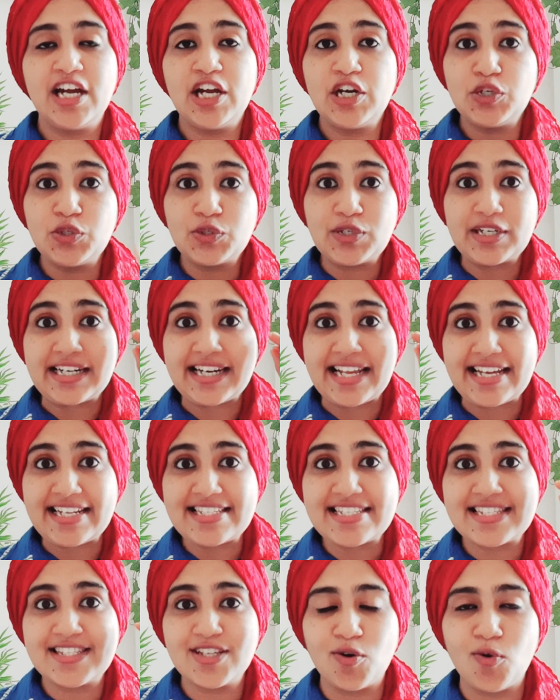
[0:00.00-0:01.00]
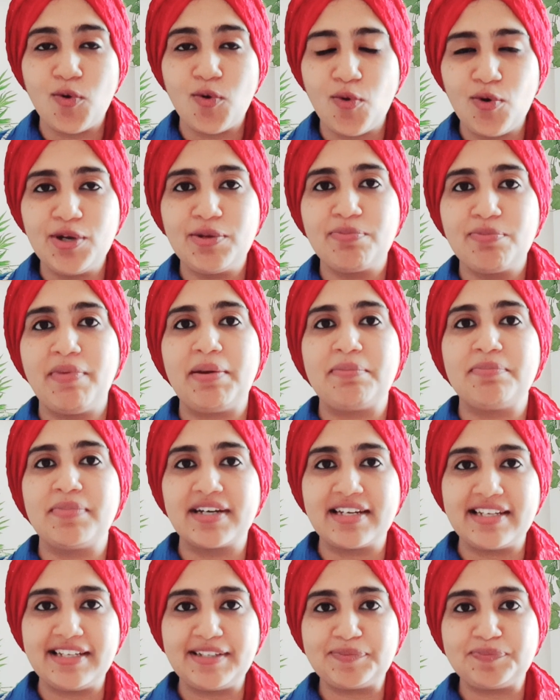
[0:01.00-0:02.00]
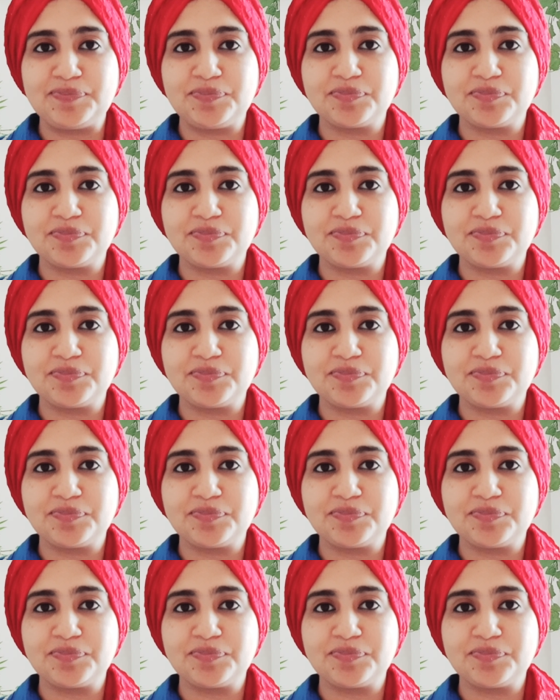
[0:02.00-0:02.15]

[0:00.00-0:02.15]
to cleanse the old memory.